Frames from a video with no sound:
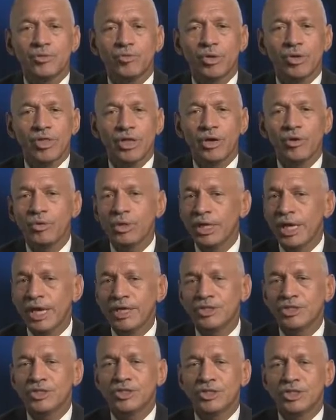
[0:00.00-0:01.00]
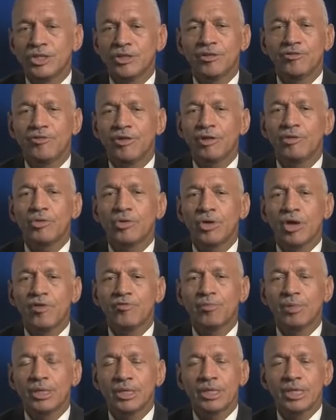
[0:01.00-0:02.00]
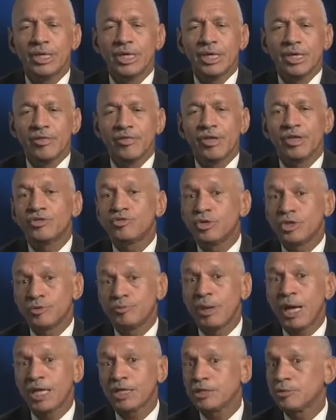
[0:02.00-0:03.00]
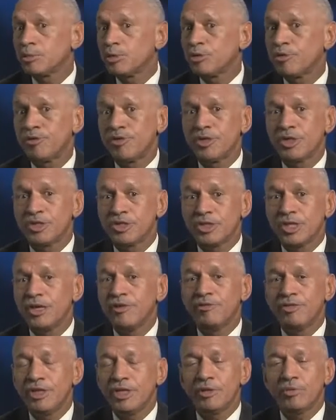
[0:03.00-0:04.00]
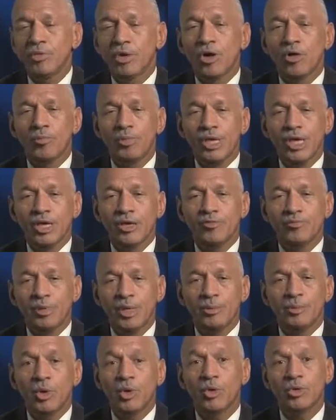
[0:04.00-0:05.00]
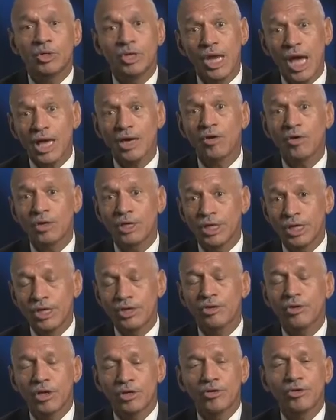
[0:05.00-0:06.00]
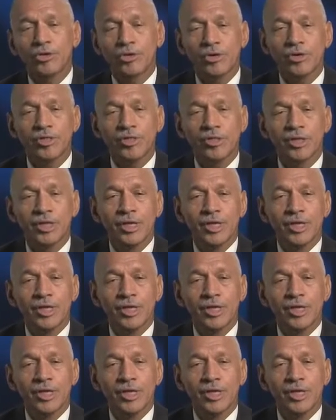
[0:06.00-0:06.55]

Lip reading: We're the only agency in the federal government that's responsible for the safety and well-being of people not only here on Earth,